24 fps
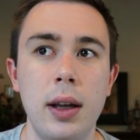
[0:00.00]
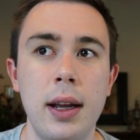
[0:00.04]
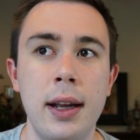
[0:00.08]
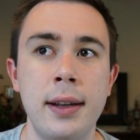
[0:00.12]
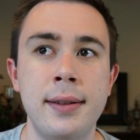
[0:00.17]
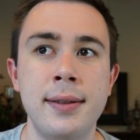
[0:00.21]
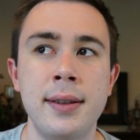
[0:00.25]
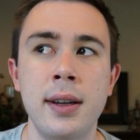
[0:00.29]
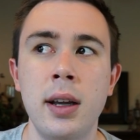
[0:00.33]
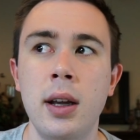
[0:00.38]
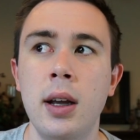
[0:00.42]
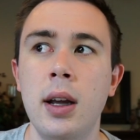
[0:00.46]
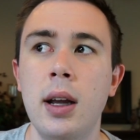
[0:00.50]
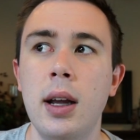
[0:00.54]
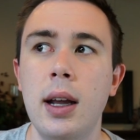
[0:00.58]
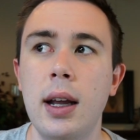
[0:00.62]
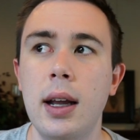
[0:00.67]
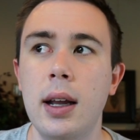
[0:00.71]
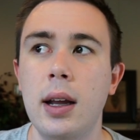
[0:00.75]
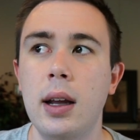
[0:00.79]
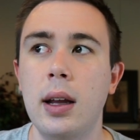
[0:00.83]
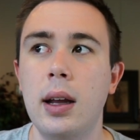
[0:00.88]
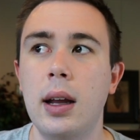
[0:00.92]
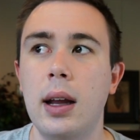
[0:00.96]

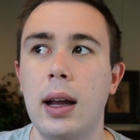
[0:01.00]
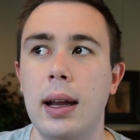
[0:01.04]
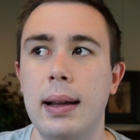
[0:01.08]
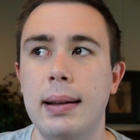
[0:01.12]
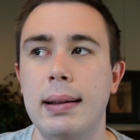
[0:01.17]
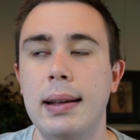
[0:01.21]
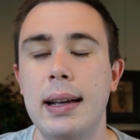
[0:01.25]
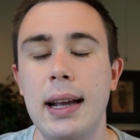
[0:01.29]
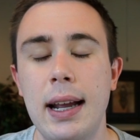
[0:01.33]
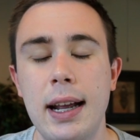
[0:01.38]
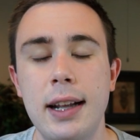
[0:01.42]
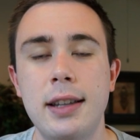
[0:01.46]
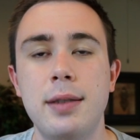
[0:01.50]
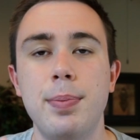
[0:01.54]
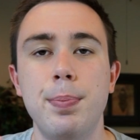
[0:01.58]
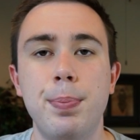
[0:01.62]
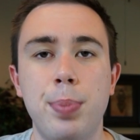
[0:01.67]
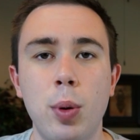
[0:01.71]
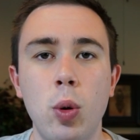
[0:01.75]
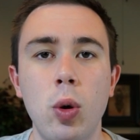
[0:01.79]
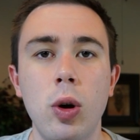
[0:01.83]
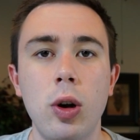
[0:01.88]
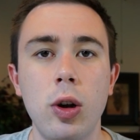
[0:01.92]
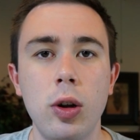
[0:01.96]
It's
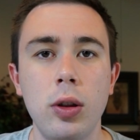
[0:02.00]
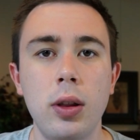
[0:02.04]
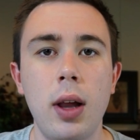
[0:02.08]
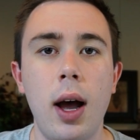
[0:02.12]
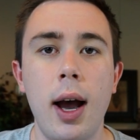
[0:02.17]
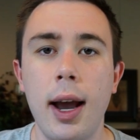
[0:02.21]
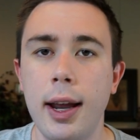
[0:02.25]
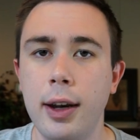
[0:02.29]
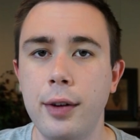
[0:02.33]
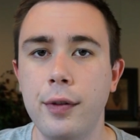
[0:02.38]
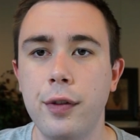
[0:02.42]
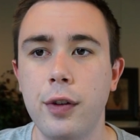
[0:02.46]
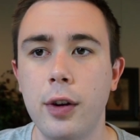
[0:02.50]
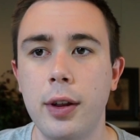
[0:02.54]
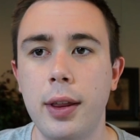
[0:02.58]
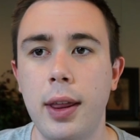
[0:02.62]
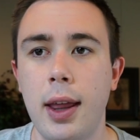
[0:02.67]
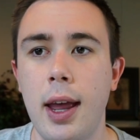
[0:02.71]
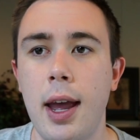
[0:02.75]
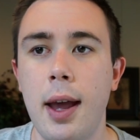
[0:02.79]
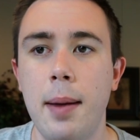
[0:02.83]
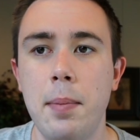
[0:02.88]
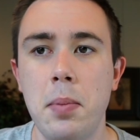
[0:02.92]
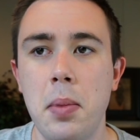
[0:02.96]
borderline for
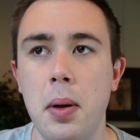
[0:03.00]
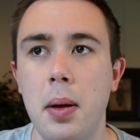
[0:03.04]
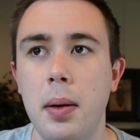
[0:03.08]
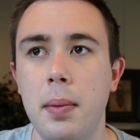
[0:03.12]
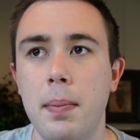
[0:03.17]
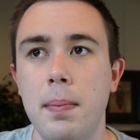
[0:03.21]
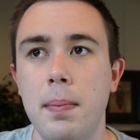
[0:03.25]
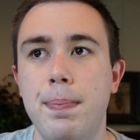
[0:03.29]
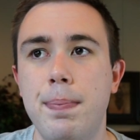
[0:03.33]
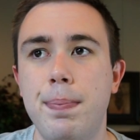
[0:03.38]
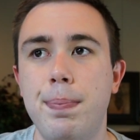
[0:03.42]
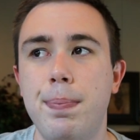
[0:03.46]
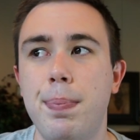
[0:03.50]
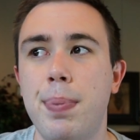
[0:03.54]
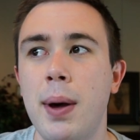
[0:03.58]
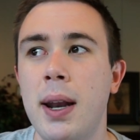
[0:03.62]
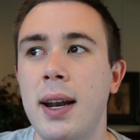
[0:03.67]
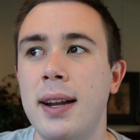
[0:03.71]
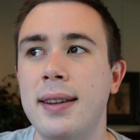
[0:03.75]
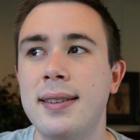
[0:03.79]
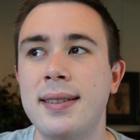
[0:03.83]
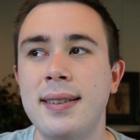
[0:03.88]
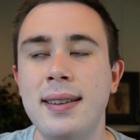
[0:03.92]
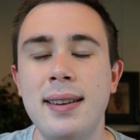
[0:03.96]
them, but
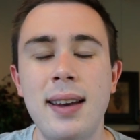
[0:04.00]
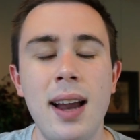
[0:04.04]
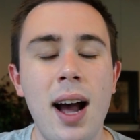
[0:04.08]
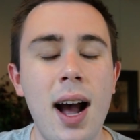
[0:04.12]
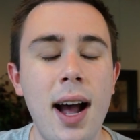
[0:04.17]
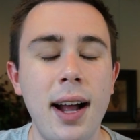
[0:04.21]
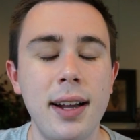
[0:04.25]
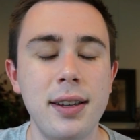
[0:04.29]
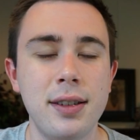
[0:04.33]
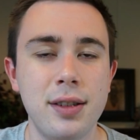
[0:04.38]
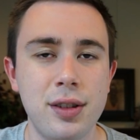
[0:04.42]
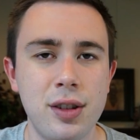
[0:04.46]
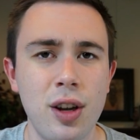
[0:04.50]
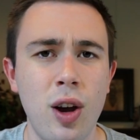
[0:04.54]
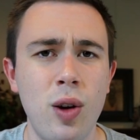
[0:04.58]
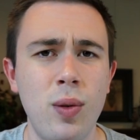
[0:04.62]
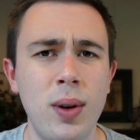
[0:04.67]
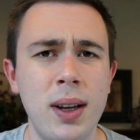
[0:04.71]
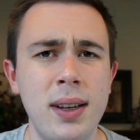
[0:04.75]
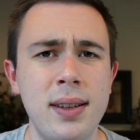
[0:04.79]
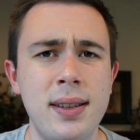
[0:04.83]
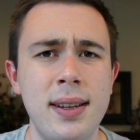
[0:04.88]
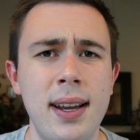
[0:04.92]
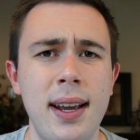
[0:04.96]
it's not so
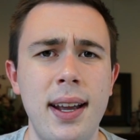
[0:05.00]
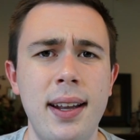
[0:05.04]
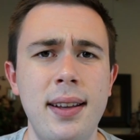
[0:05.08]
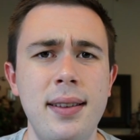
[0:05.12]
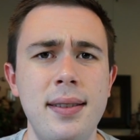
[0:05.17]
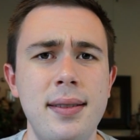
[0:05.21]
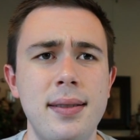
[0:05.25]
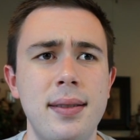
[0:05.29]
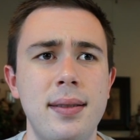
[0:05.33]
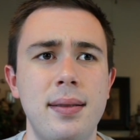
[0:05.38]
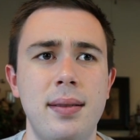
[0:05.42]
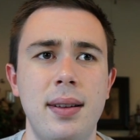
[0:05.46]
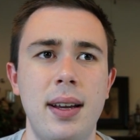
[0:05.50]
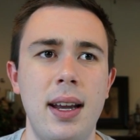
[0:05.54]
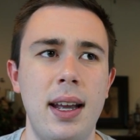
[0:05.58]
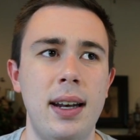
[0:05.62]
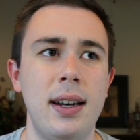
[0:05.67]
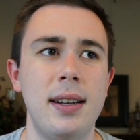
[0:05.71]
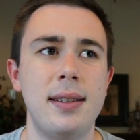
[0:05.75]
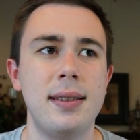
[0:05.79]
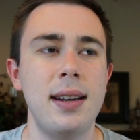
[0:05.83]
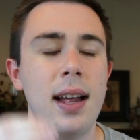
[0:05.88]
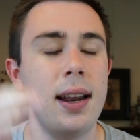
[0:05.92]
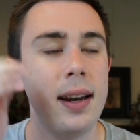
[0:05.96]
intense, and
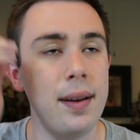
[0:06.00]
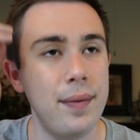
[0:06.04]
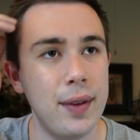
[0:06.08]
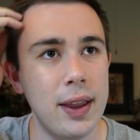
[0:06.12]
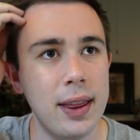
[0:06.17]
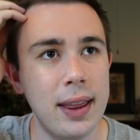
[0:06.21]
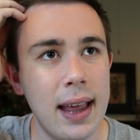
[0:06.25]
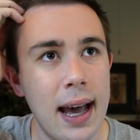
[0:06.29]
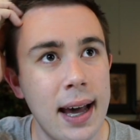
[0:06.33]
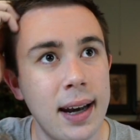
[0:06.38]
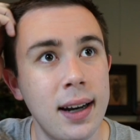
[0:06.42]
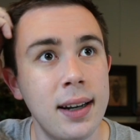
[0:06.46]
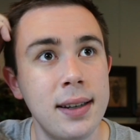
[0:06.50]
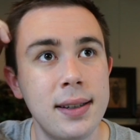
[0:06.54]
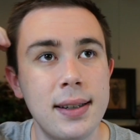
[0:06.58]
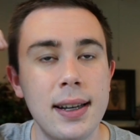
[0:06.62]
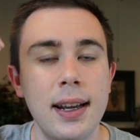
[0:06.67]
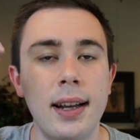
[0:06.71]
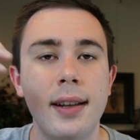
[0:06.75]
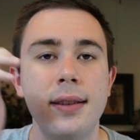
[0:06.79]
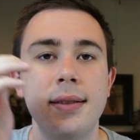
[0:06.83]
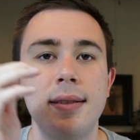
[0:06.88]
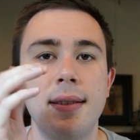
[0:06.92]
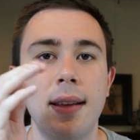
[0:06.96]
it's not even that
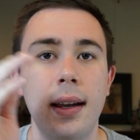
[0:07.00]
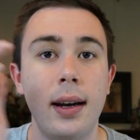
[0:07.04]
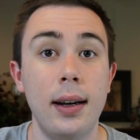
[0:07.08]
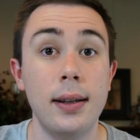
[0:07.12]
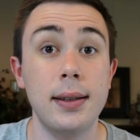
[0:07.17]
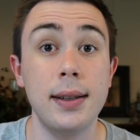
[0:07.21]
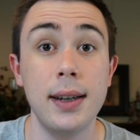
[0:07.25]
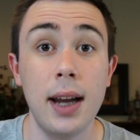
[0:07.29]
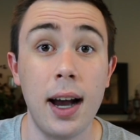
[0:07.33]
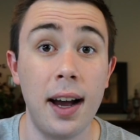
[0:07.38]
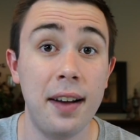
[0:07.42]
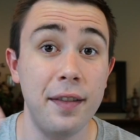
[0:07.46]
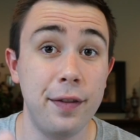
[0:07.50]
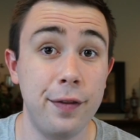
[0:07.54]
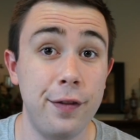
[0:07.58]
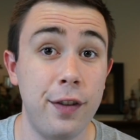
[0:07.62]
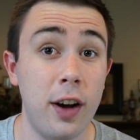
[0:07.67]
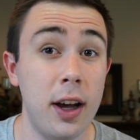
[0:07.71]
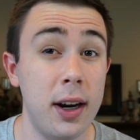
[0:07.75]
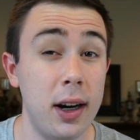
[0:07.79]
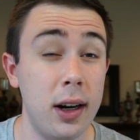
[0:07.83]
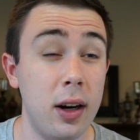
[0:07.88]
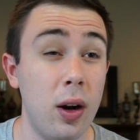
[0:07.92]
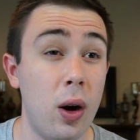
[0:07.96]
intense that it's not
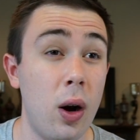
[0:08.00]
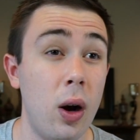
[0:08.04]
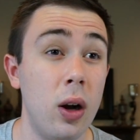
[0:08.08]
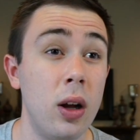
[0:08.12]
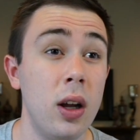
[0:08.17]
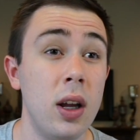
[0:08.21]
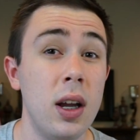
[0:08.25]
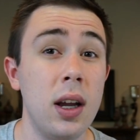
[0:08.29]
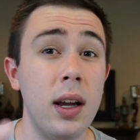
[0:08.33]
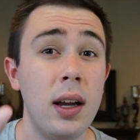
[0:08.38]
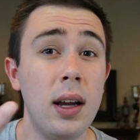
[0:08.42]
fun at all.